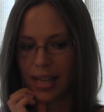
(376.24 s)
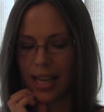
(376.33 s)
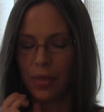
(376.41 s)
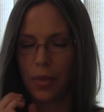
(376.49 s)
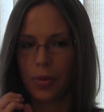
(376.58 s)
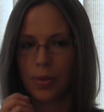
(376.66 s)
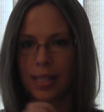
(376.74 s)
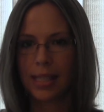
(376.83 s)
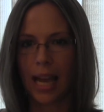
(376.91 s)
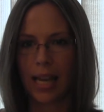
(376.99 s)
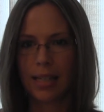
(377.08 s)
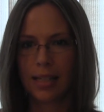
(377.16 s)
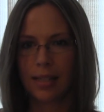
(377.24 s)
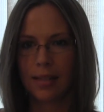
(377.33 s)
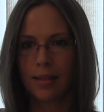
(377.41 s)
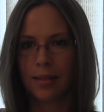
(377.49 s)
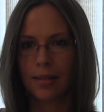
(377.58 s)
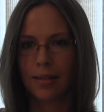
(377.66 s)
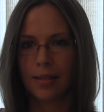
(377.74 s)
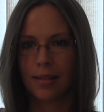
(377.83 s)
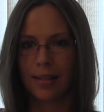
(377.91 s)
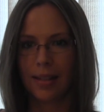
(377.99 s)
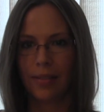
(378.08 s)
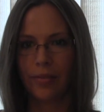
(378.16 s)
anthocyanin.
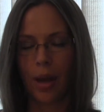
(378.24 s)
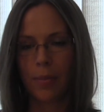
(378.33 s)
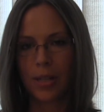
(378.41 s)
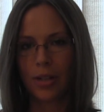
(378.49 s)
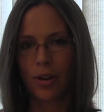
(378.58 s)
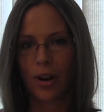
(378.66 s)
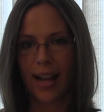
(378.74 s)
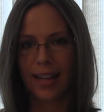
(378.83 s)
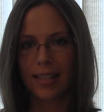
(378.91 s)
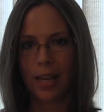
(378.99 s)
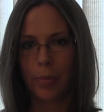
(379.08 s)
If I'm incorrect,